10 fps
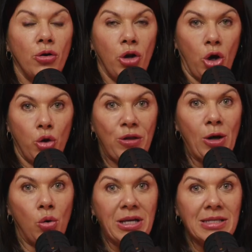know who that
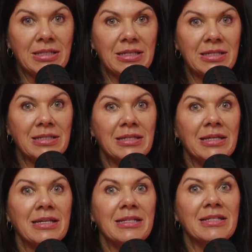audience is,
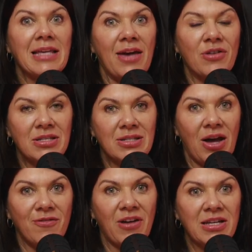save it
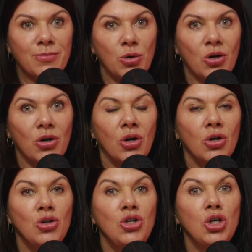inside Facebook,
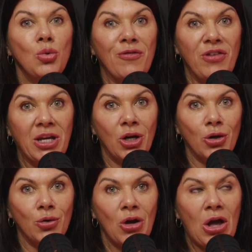do a
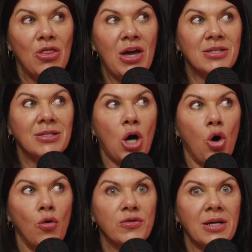video that
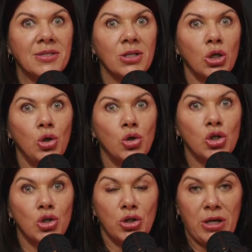solves a
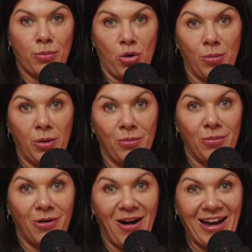solution to their problem,
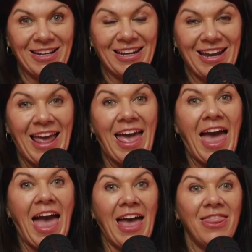right?
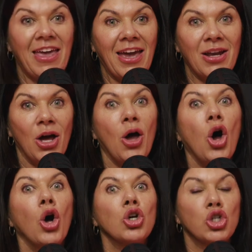And then
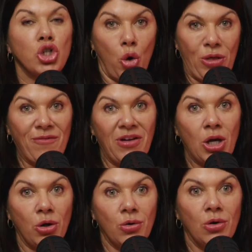show that
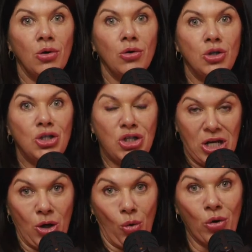video to
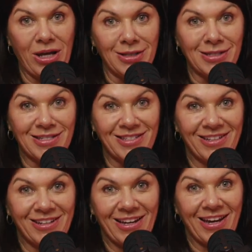your audience,
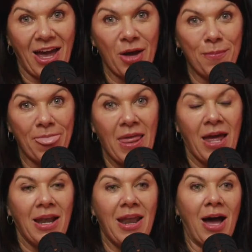okay?
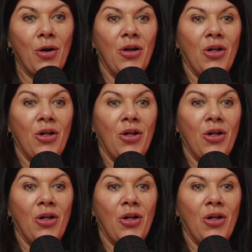Now,